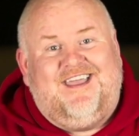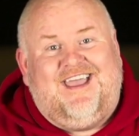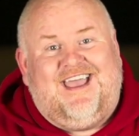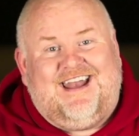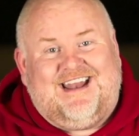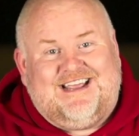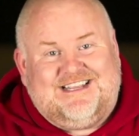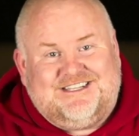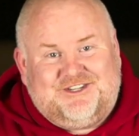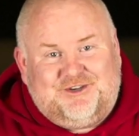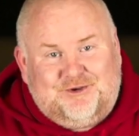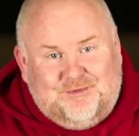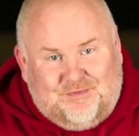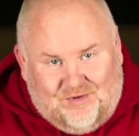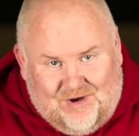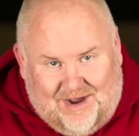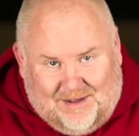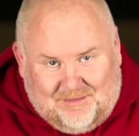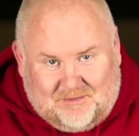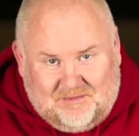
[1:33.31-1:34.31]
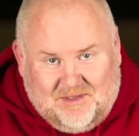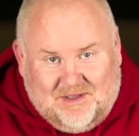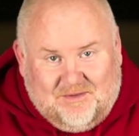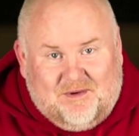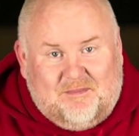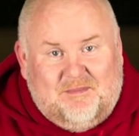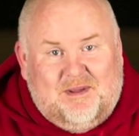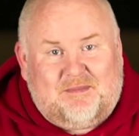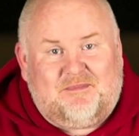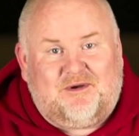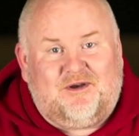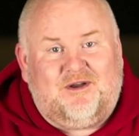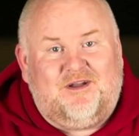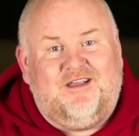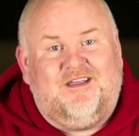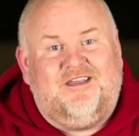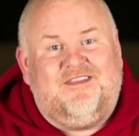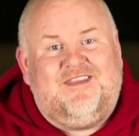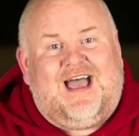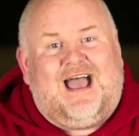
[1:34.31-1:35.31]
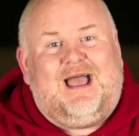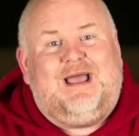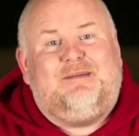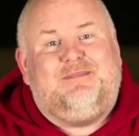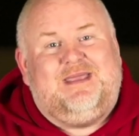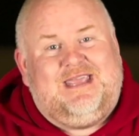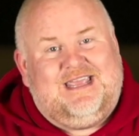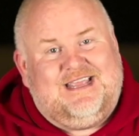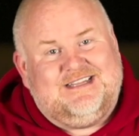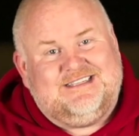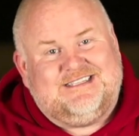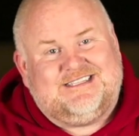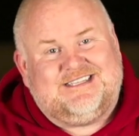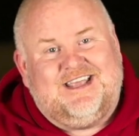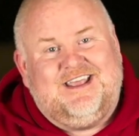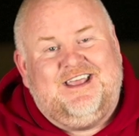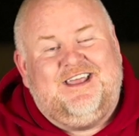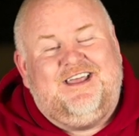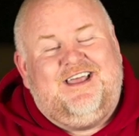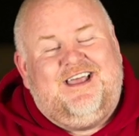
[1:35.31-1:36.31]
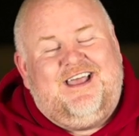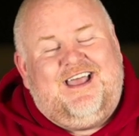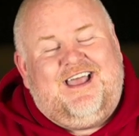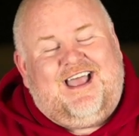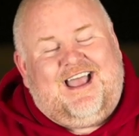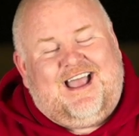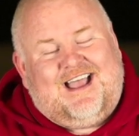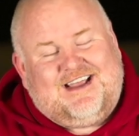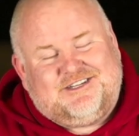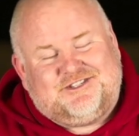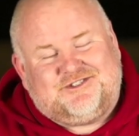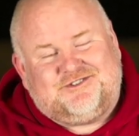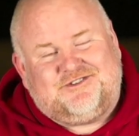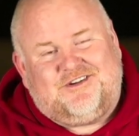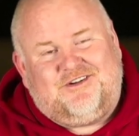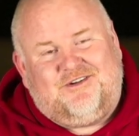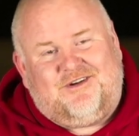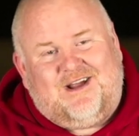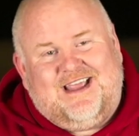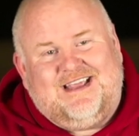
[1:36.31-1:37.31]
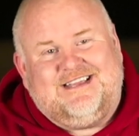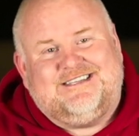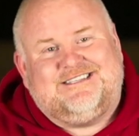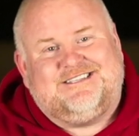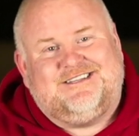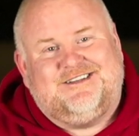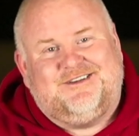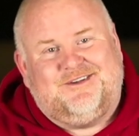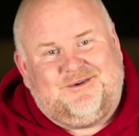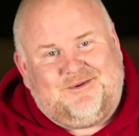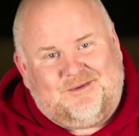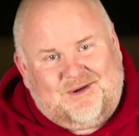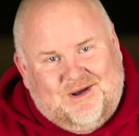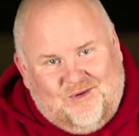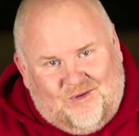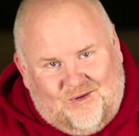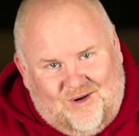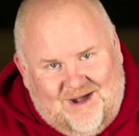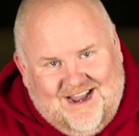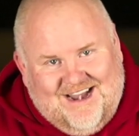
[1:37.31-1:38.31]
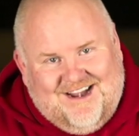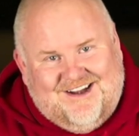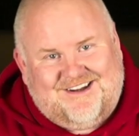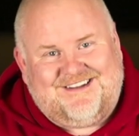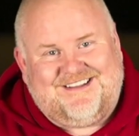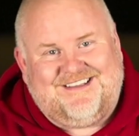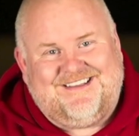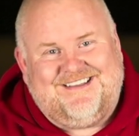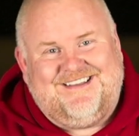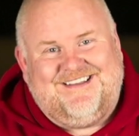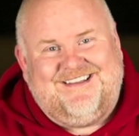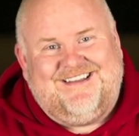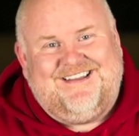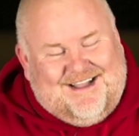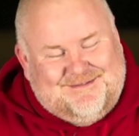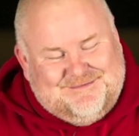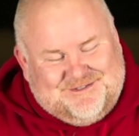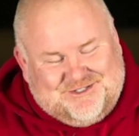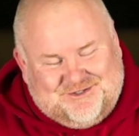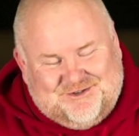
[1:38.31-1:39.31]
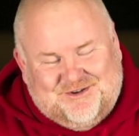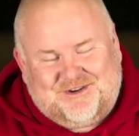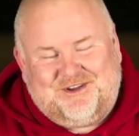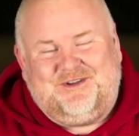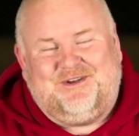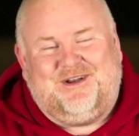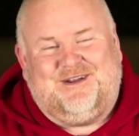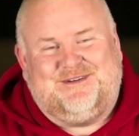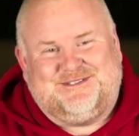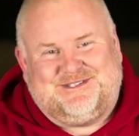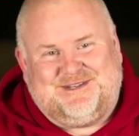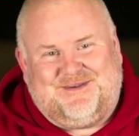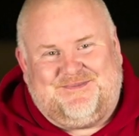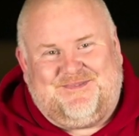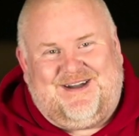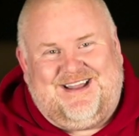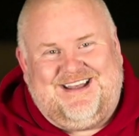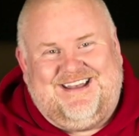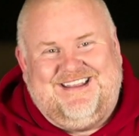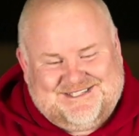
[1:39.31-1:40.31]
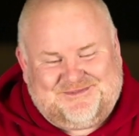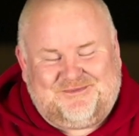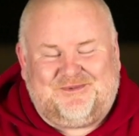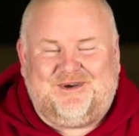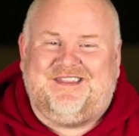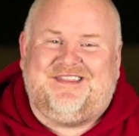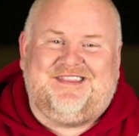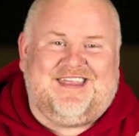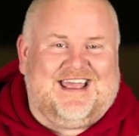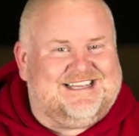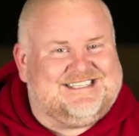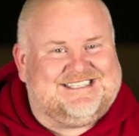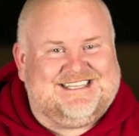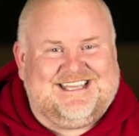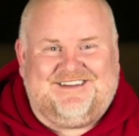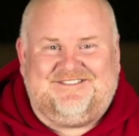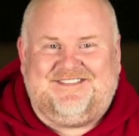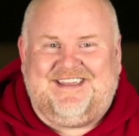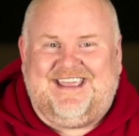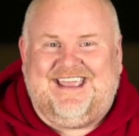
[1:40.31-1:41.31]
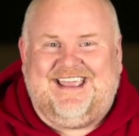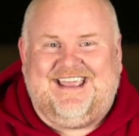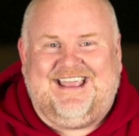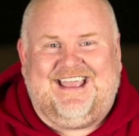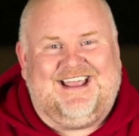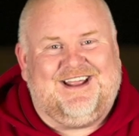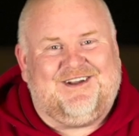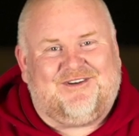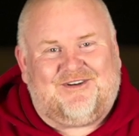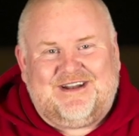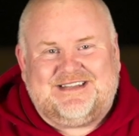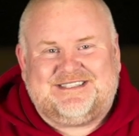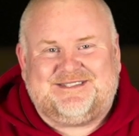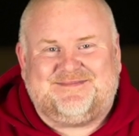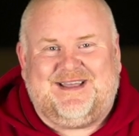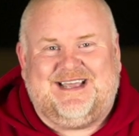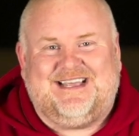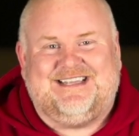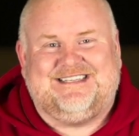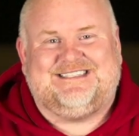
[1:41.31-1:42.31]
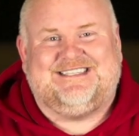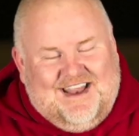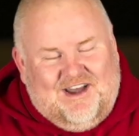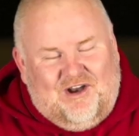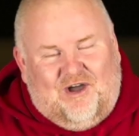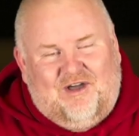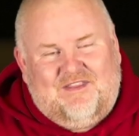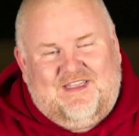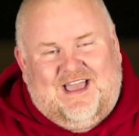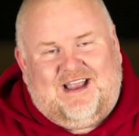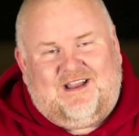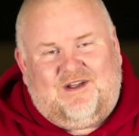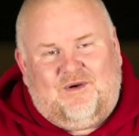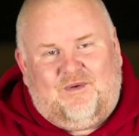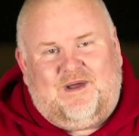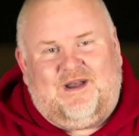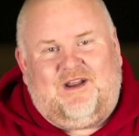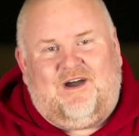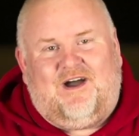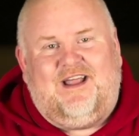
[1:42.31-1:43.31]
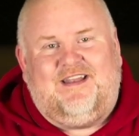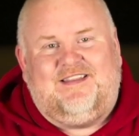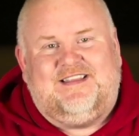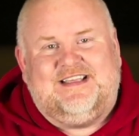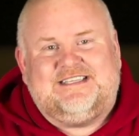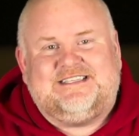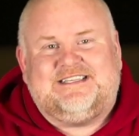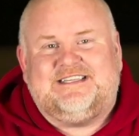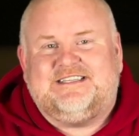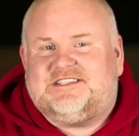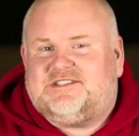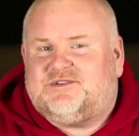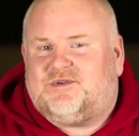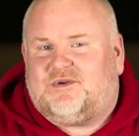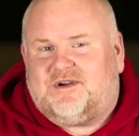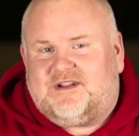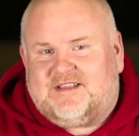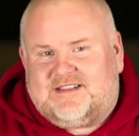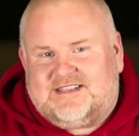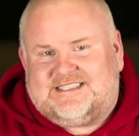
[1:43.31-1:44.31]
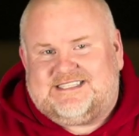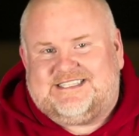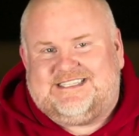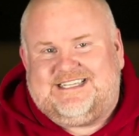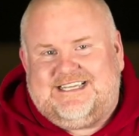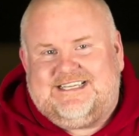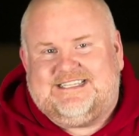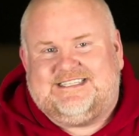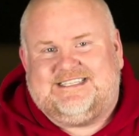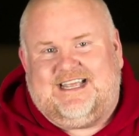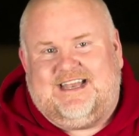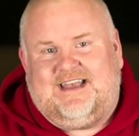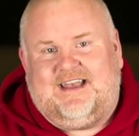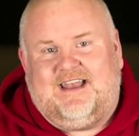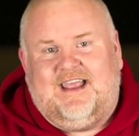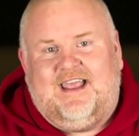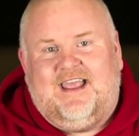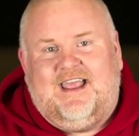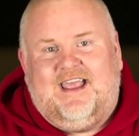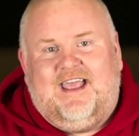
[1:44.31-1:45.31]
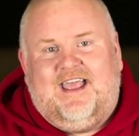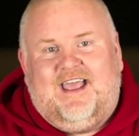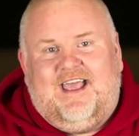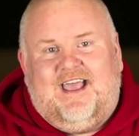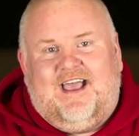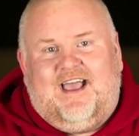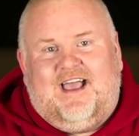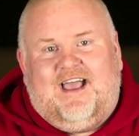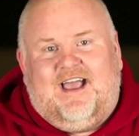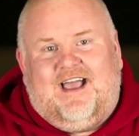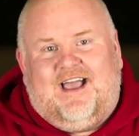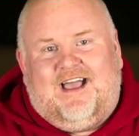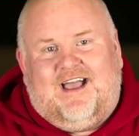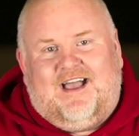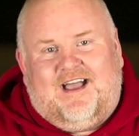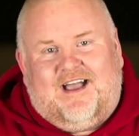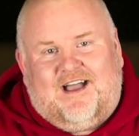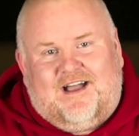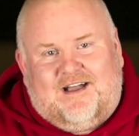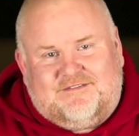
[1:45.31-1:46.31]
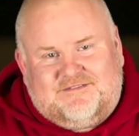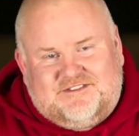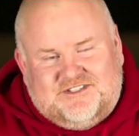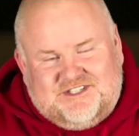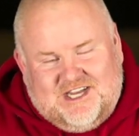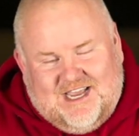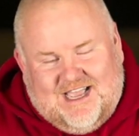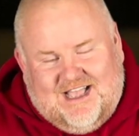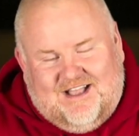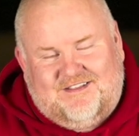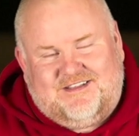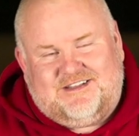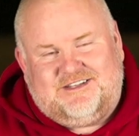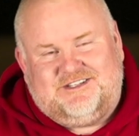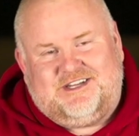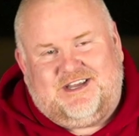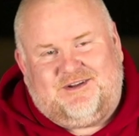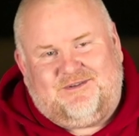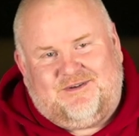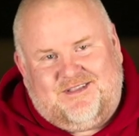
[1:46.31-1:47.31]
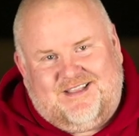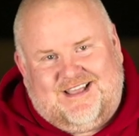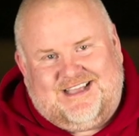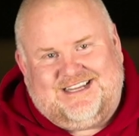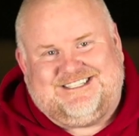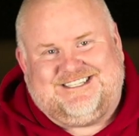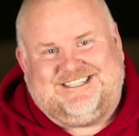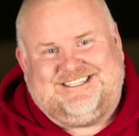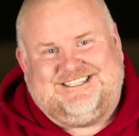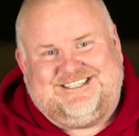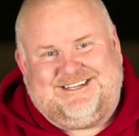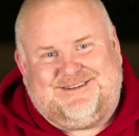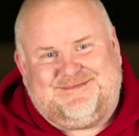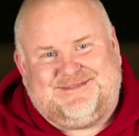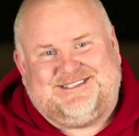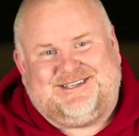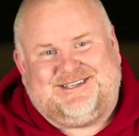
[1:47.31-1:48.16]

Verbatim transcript: And as you probably remember, that means extra grace required. I'm sure you know someone. With Thanksgiving and Christmas and all that going on, this is sort of the season of challenging relationships